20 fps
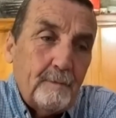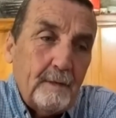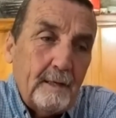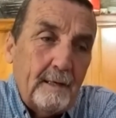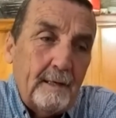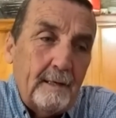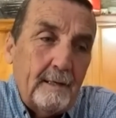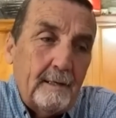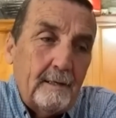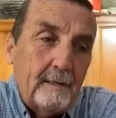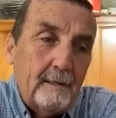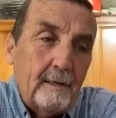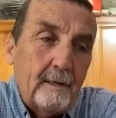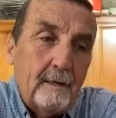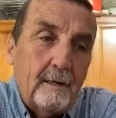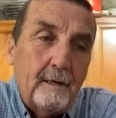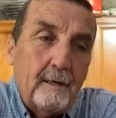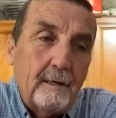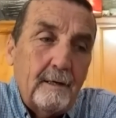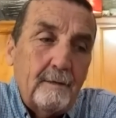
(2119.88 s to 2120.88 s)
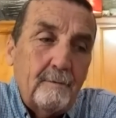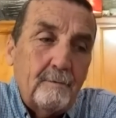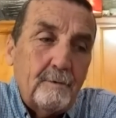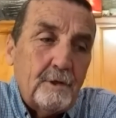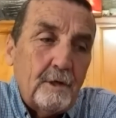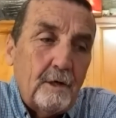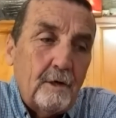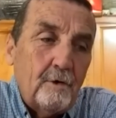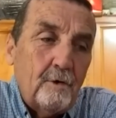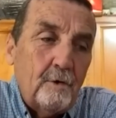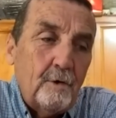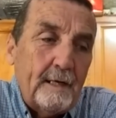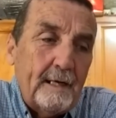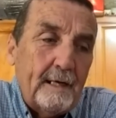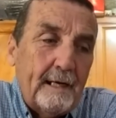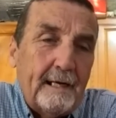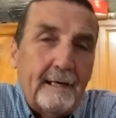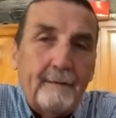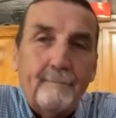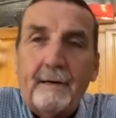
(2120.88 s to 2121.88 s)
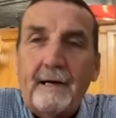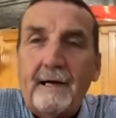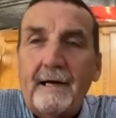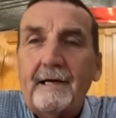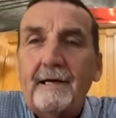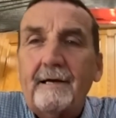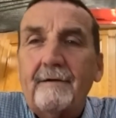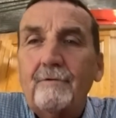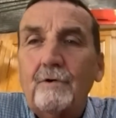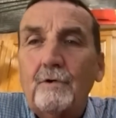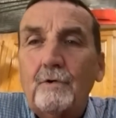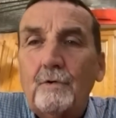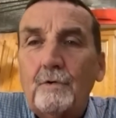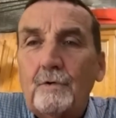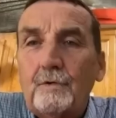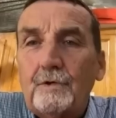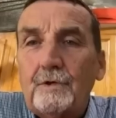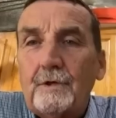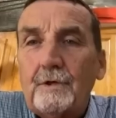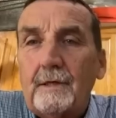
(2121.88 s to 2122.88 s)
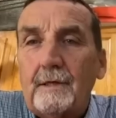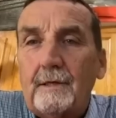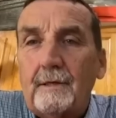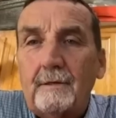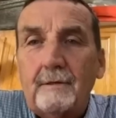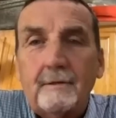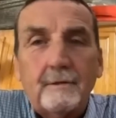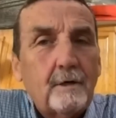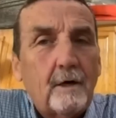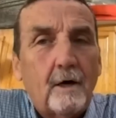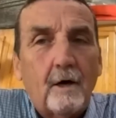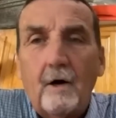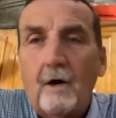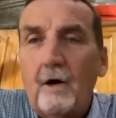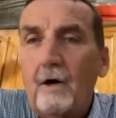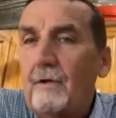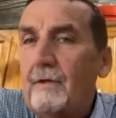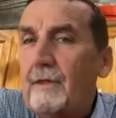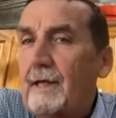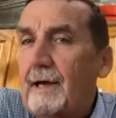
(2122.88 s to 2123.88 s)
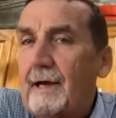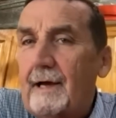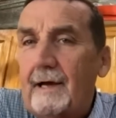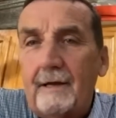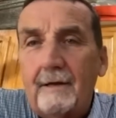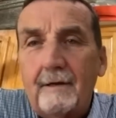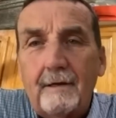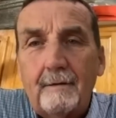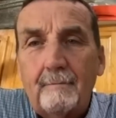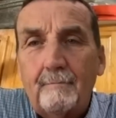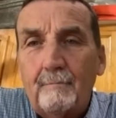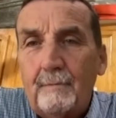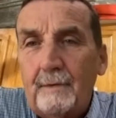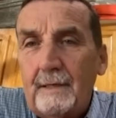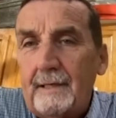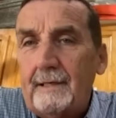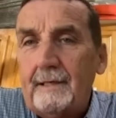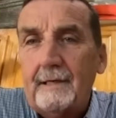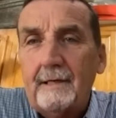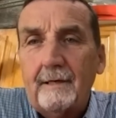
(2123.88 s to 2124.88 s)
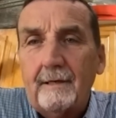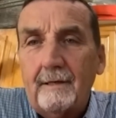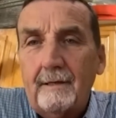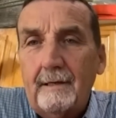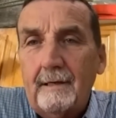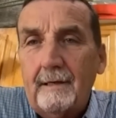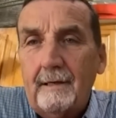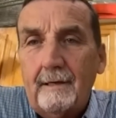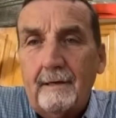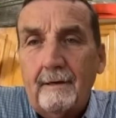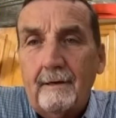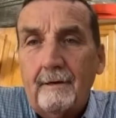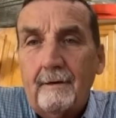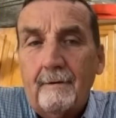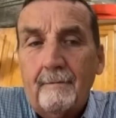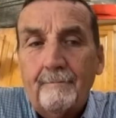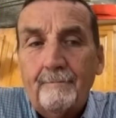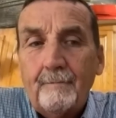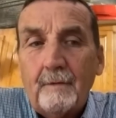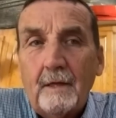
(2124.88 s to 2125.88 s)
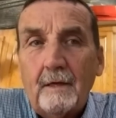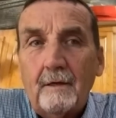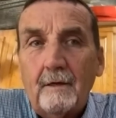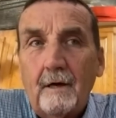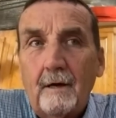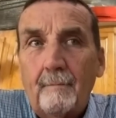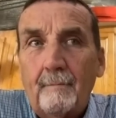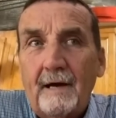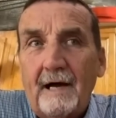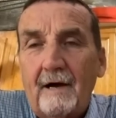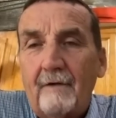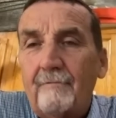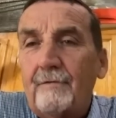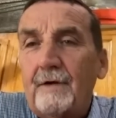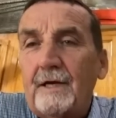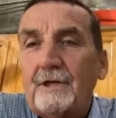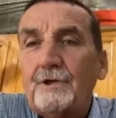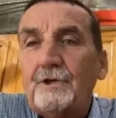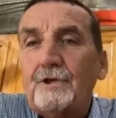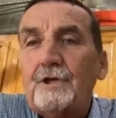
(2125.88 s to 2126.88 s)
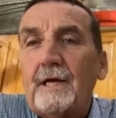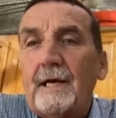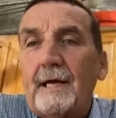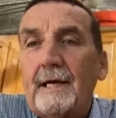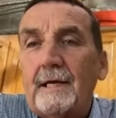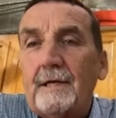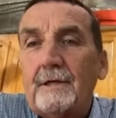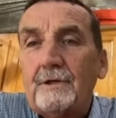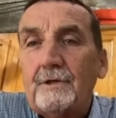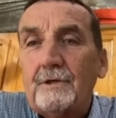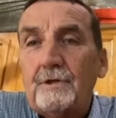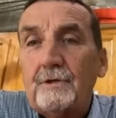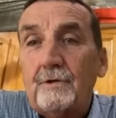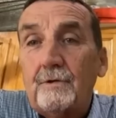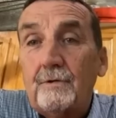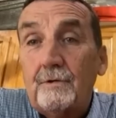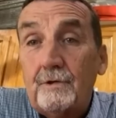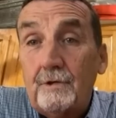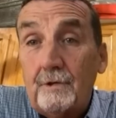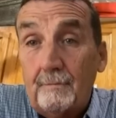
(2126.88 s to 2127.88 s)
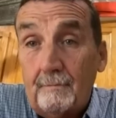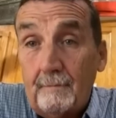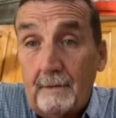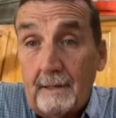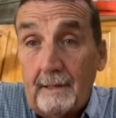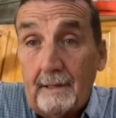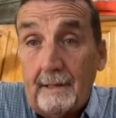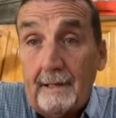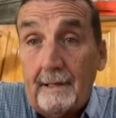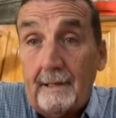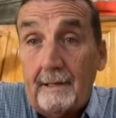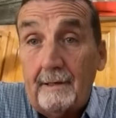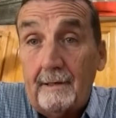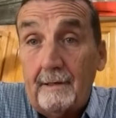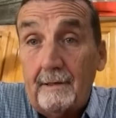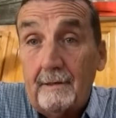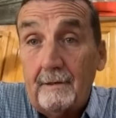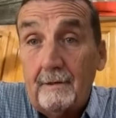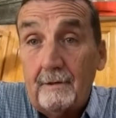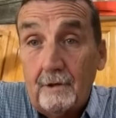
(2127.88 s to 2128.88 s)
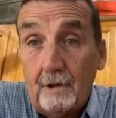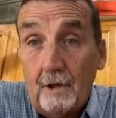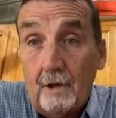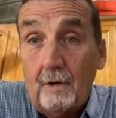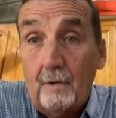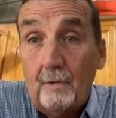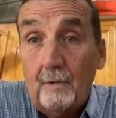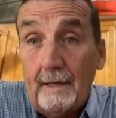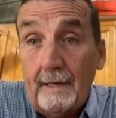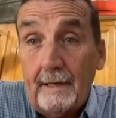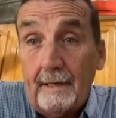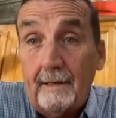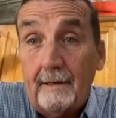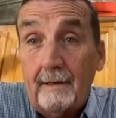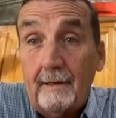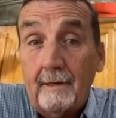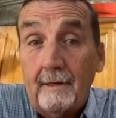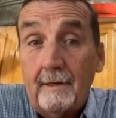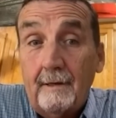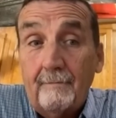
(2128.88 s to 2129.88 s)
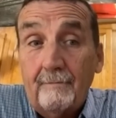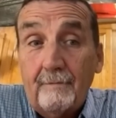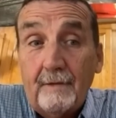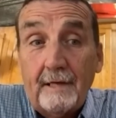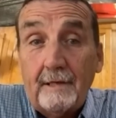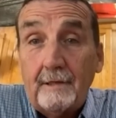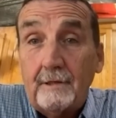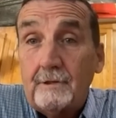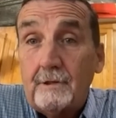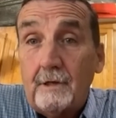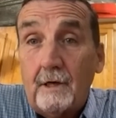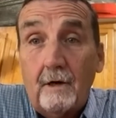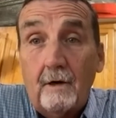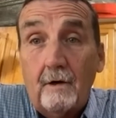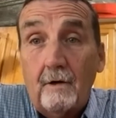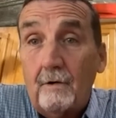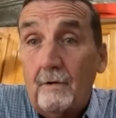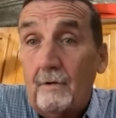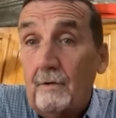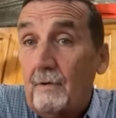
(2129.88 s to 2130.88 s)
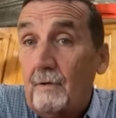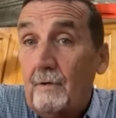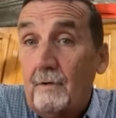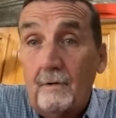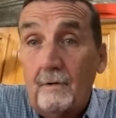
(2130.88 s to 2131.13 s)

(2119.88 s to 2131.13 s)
and uh, it was all created by evolution. So all of that immediately about face changed to me, knowing that it's all